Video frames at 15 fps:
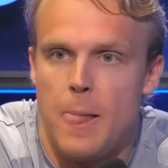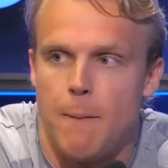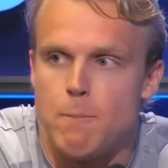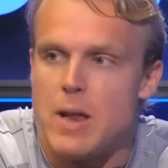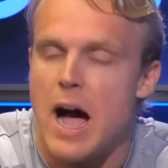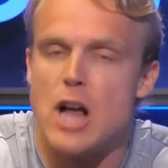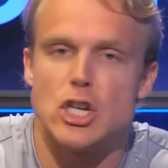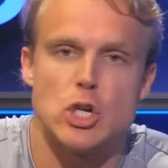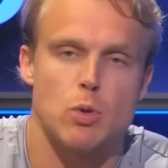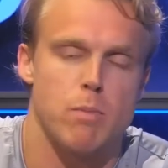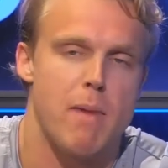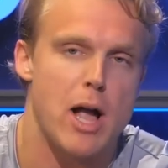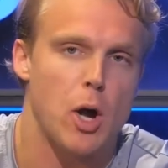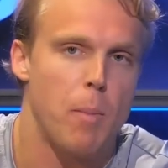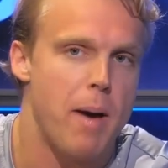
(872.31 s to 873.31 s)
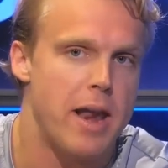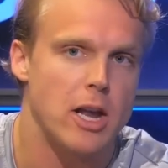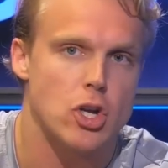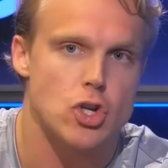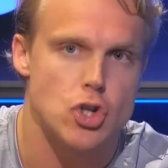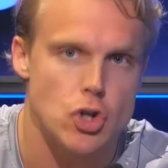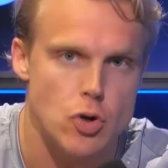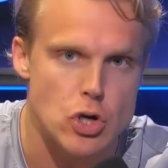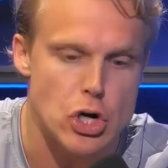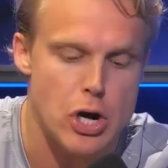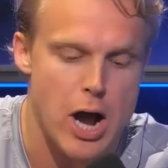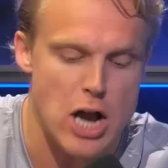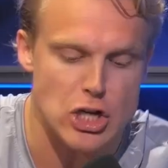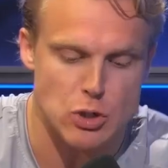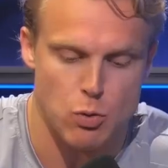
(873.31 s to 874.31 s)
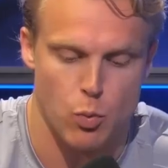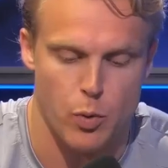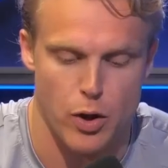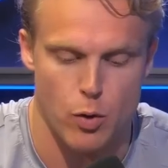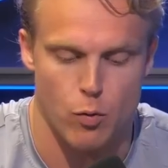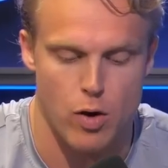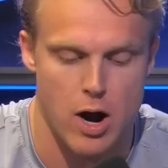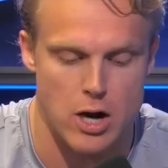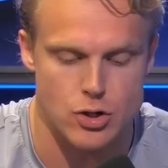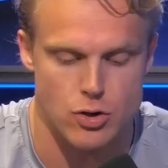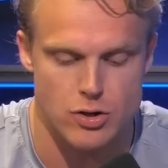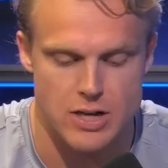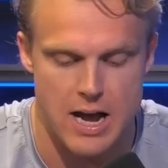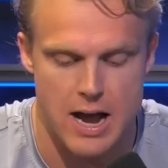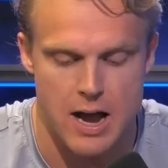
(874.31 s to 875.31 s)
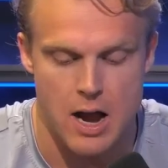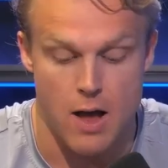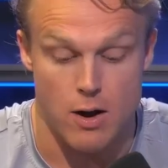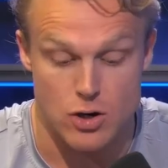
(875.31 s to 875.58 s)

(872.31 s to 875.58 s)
Not just with Michael Penix Jr., not just with where the roster's at,